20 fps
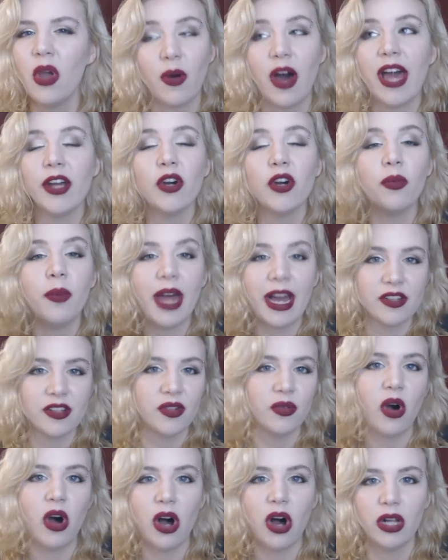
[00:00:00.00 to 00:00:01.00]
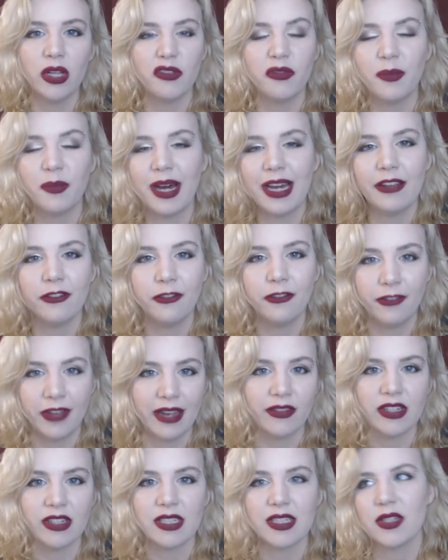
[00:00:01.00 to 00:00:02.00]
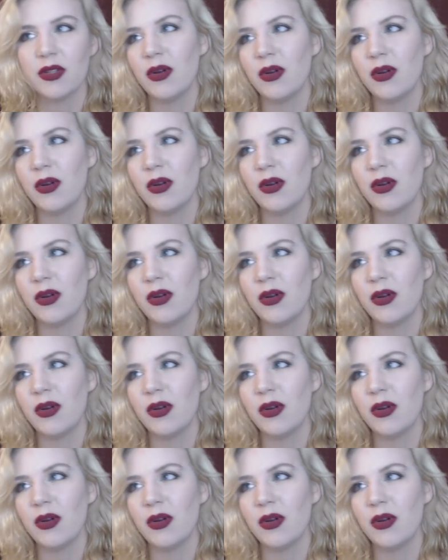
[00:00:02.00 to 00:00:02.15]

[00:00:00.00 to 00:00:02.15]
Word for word: So I go back to all of my favorites.